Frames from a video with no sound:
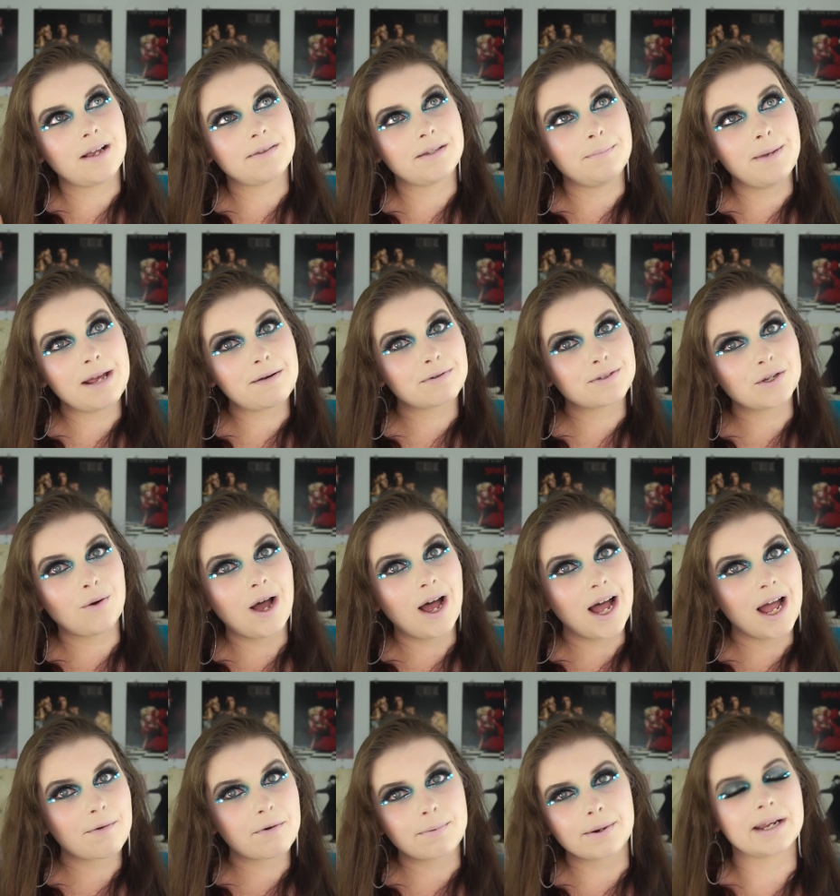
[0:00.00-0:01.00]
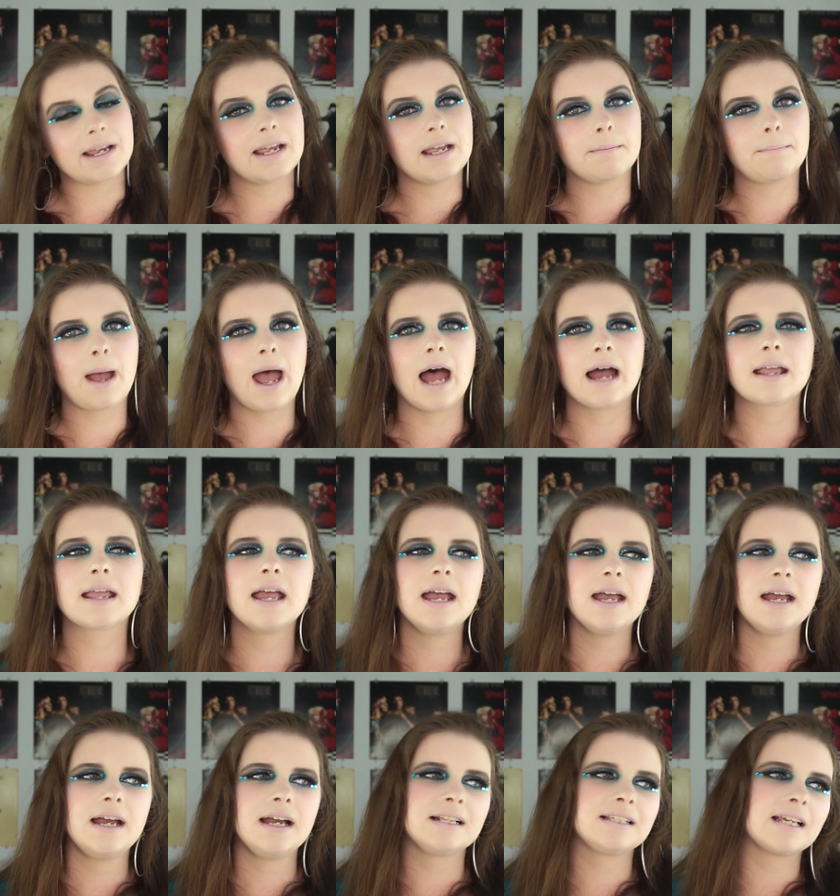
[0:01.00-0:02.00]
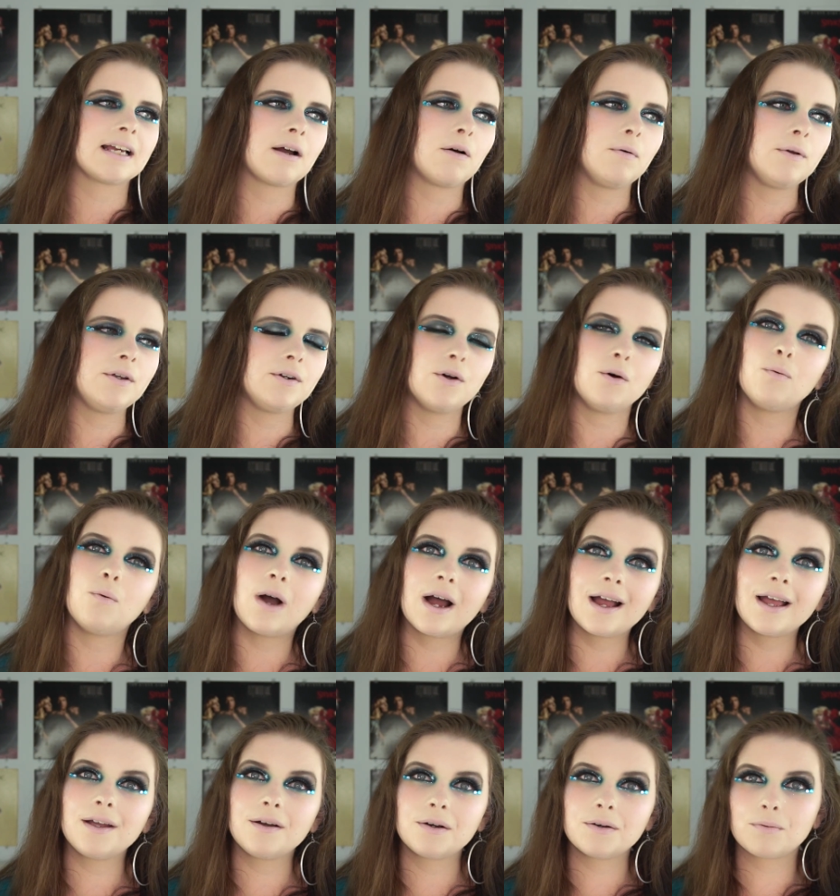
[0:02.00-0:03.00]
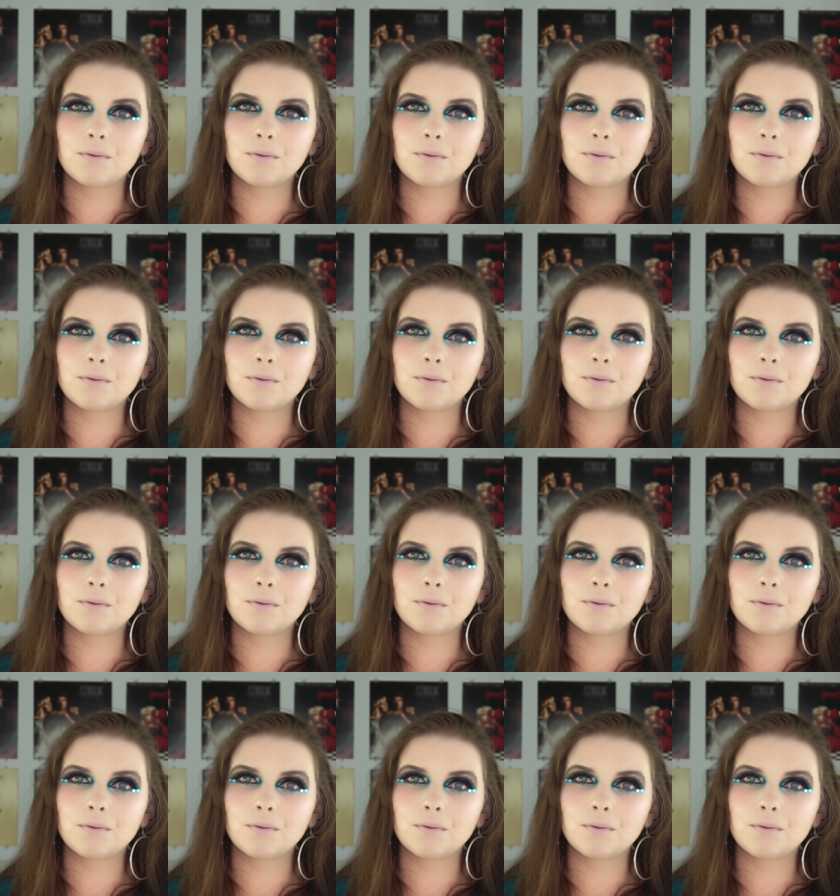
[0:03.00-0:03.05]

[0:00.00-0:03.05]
demand was so high, we're bringing it back. It's like, you know, why,